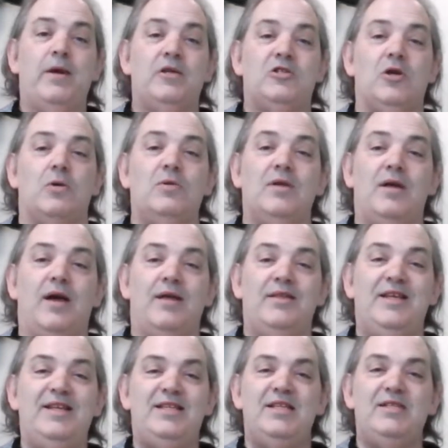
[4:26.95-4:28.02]
So
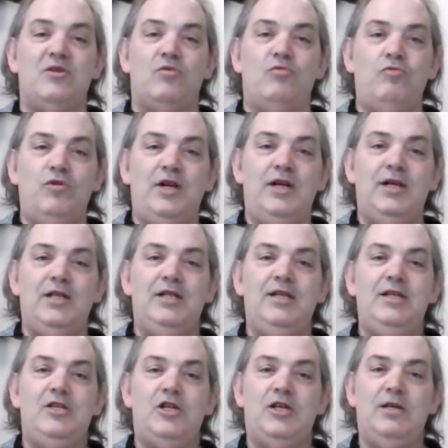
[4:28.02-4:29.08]
this is a
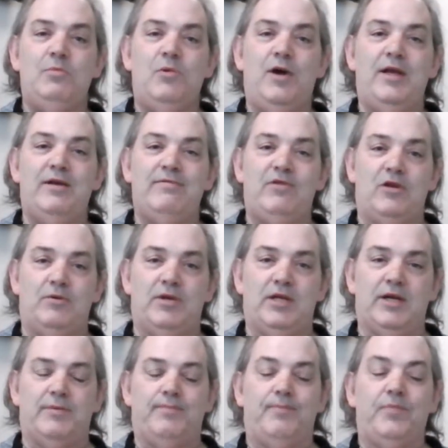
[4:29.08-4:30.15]
really cheap way of doing
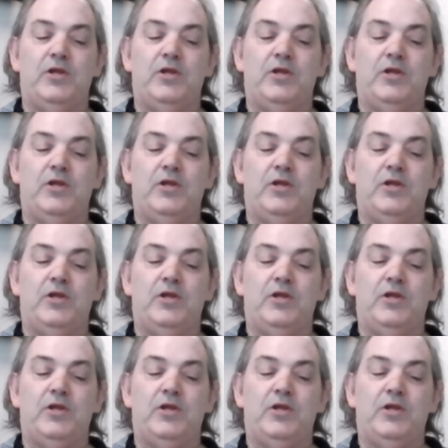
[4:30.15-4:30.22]
it.